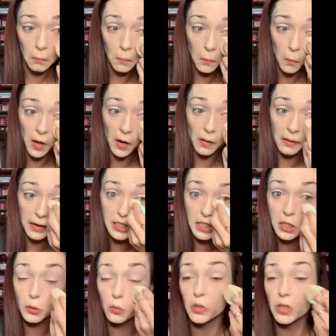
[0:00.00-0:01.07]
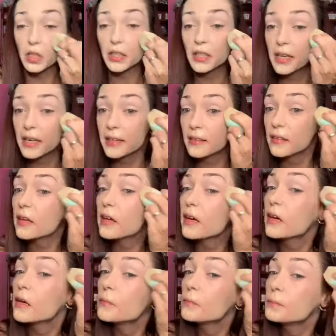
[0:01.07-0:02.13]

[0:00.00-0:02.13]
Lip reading: Wow, I actually really like that.